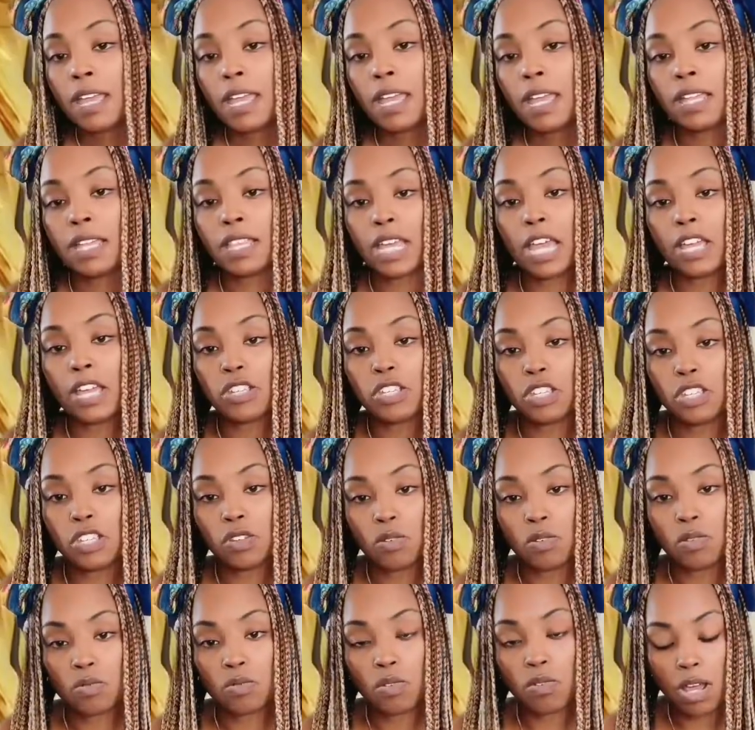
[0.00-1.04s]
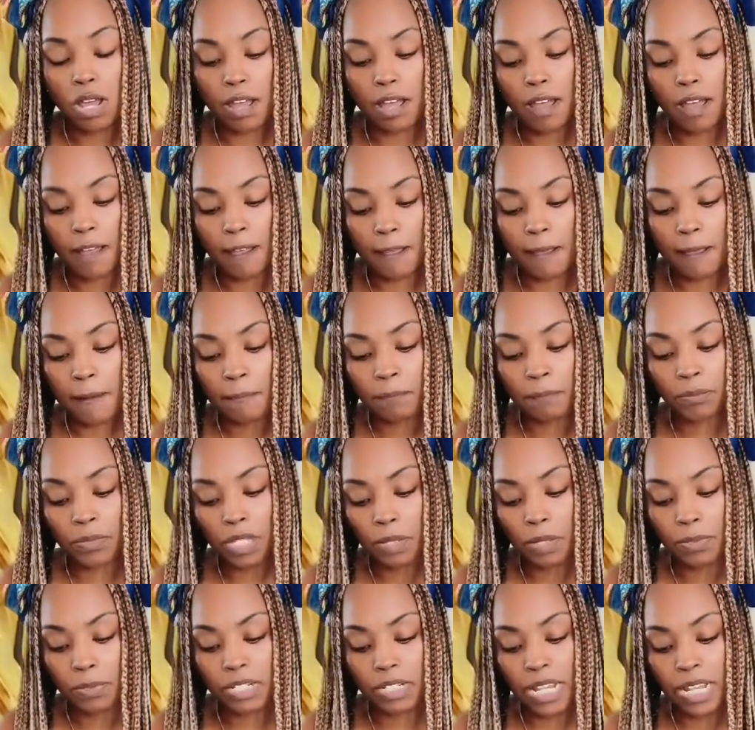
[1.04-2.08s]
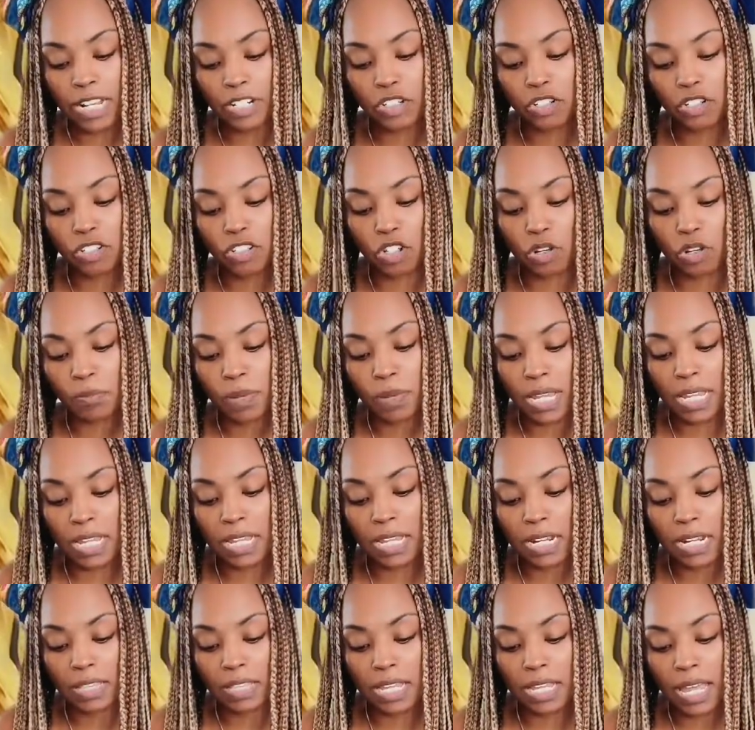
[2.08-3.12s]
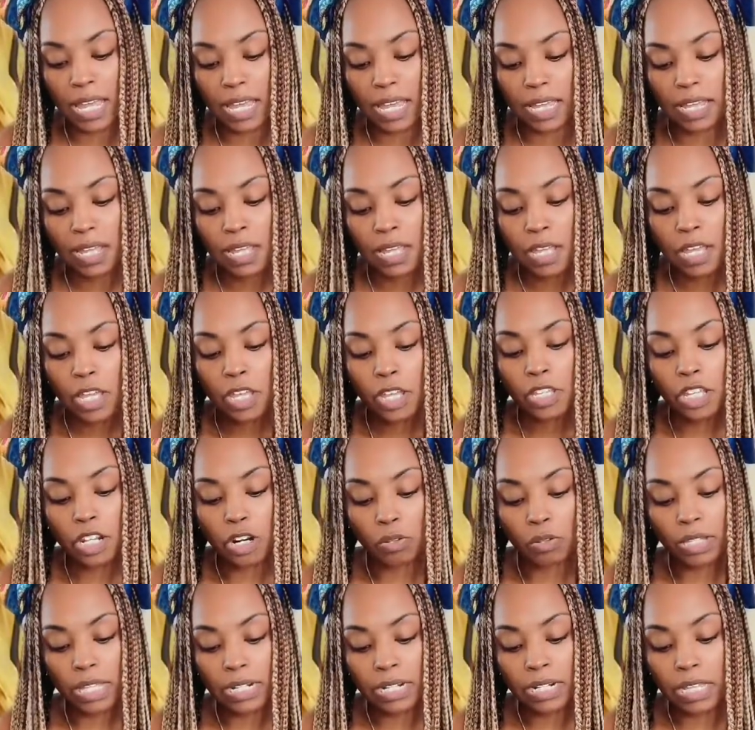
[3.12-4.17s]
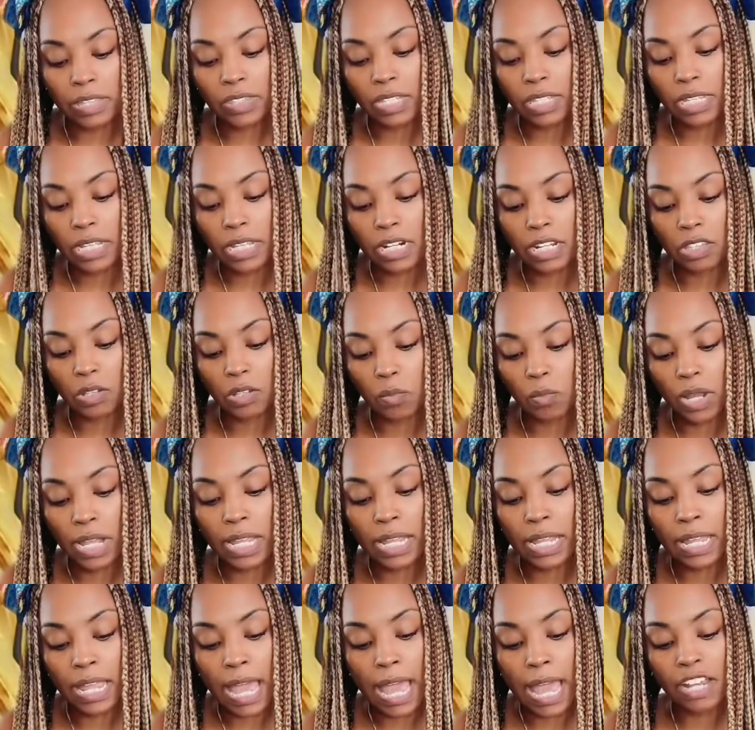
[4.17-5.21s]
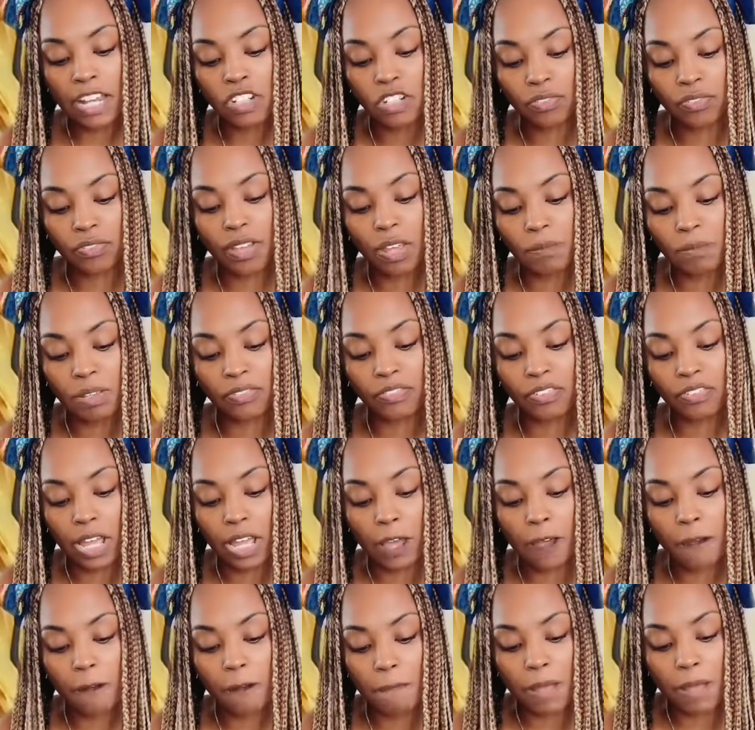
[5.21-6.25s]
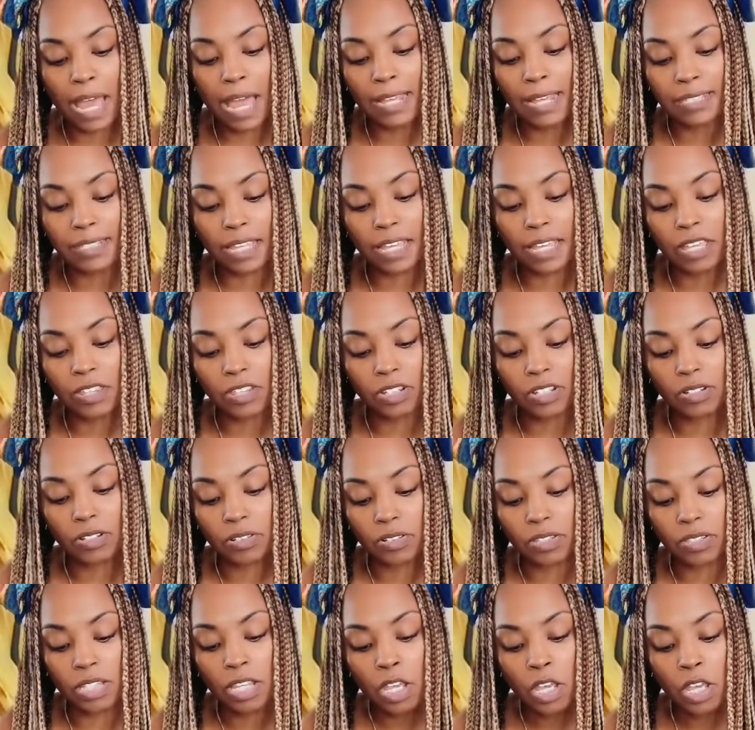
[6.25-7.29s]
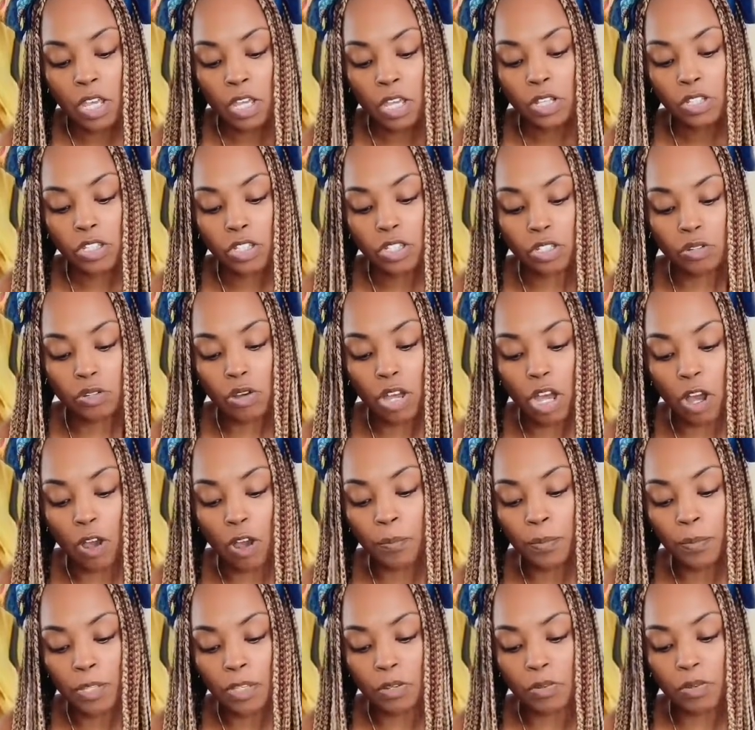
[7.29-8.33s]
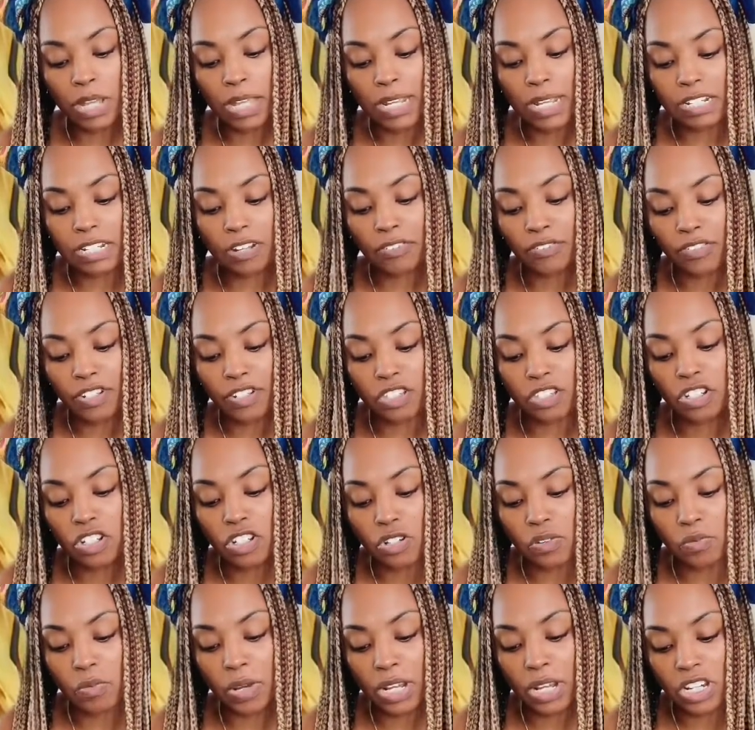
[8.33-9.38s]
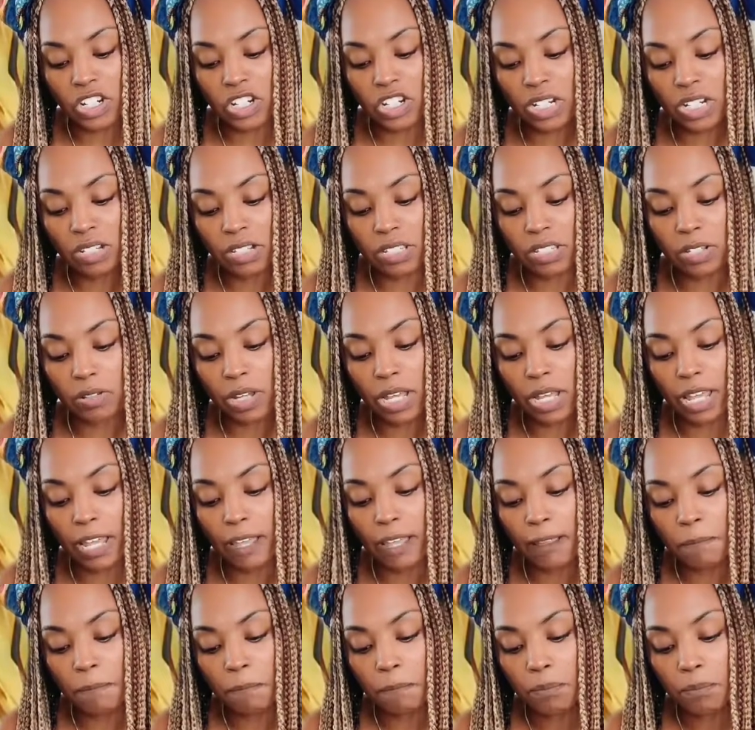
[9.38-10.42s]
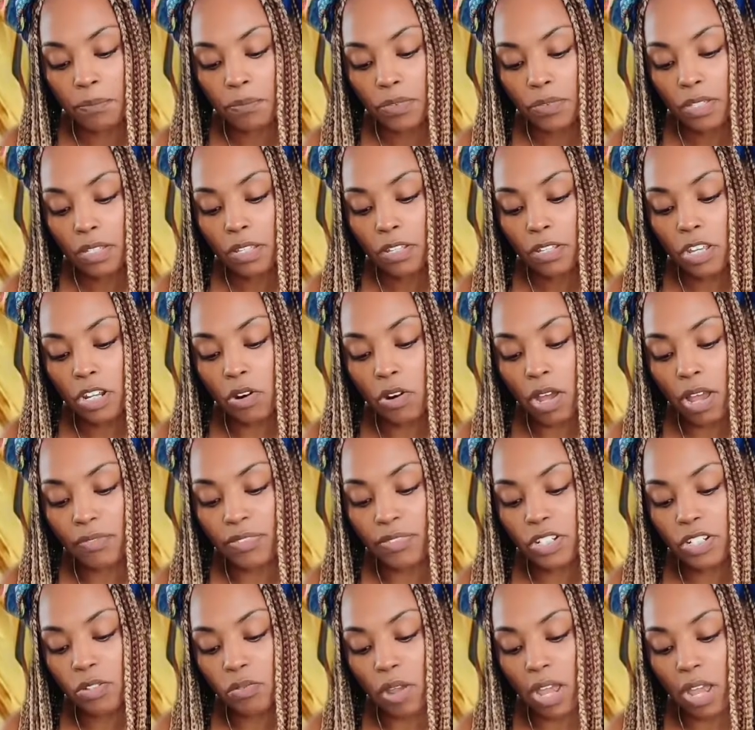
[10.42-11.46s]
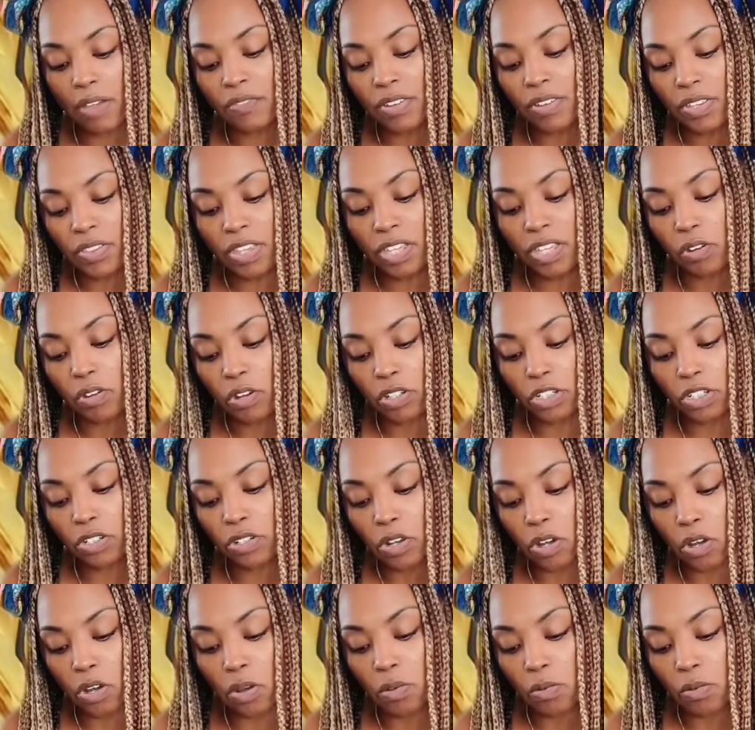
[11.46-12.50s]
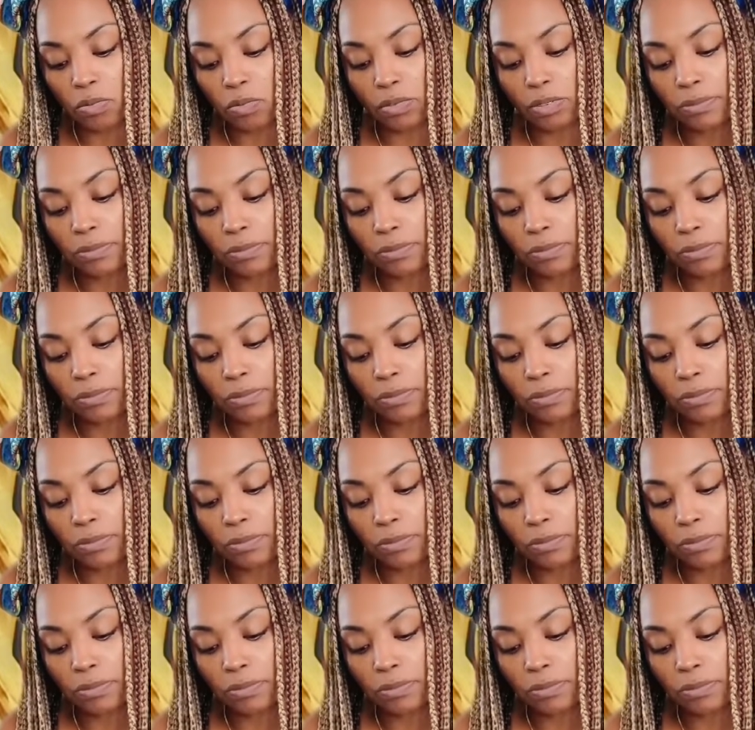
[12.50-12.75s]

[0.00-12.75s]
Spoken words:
and that you protect your domain and that you don't let nothing get in the way. Ask your family for help. Ask others to help you in different situations. Okay. You don't have to do everything on your own,